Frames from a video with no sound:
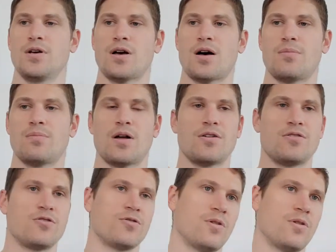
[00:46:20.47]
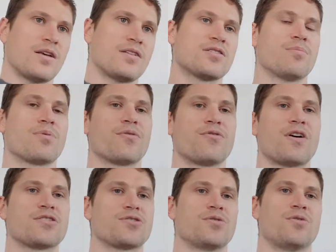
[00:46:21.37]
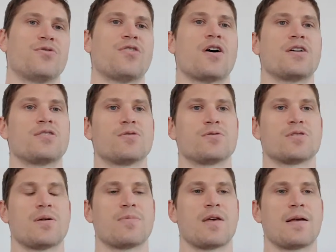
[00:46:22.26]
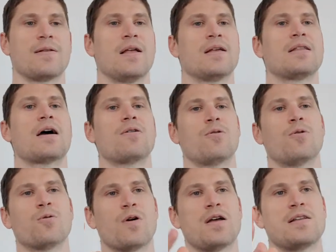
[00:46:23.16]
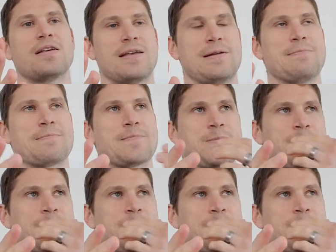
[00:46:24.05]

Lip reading: and do like some professional fights or something. Now already,